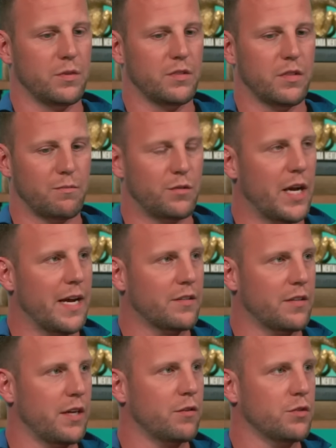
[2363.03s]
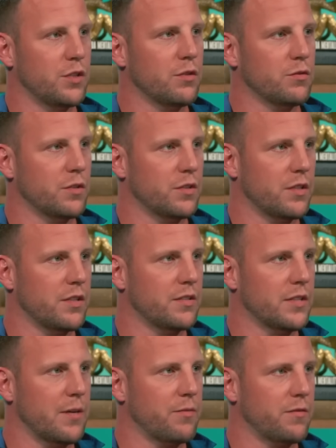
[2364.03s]
subject their children to this
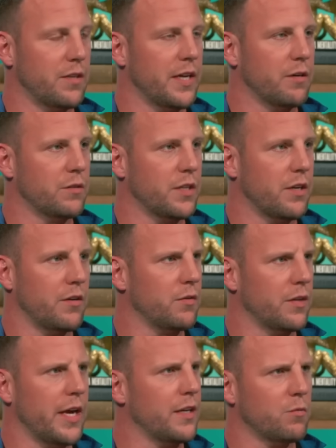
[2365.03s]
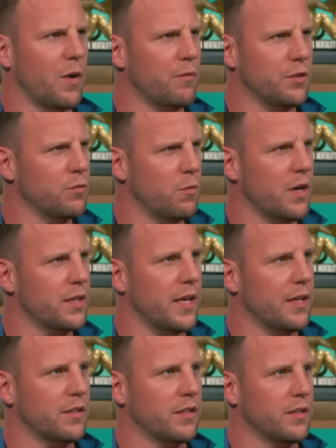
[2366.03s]
type of language at an early age. Why would you want
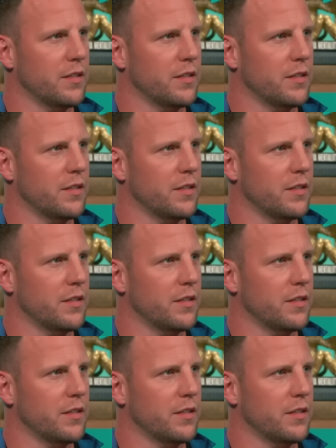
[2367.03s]
that?